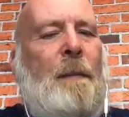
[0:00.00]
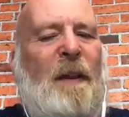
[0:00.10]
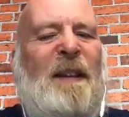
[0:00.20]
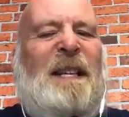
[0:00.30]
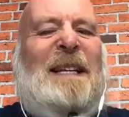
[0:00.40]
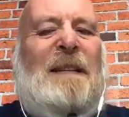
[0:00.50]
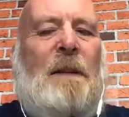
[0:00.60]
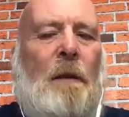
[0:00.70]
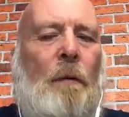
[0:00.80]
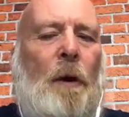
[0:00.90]
but this
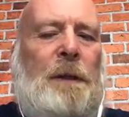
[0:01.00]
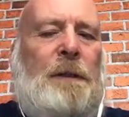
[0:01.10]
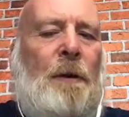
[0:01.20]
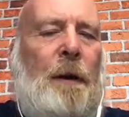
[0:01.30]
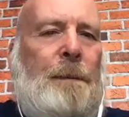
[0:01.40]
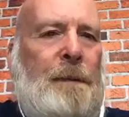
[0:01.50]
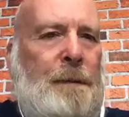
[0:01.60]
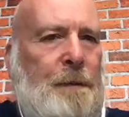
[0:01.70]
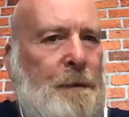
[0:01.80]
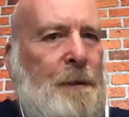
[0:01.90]
isn't the right time
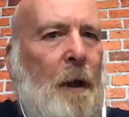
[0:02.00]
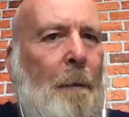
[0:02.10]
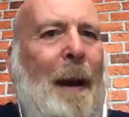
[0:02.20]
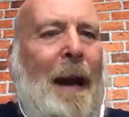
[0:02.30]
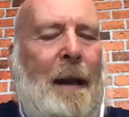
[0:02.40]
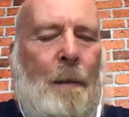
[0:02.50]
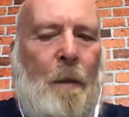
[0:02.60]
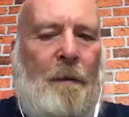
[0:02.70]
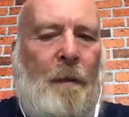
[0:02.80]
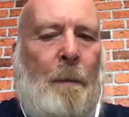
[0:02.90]
to start
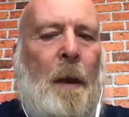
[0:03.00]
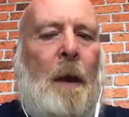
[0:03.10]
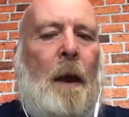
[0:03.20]
battling with them,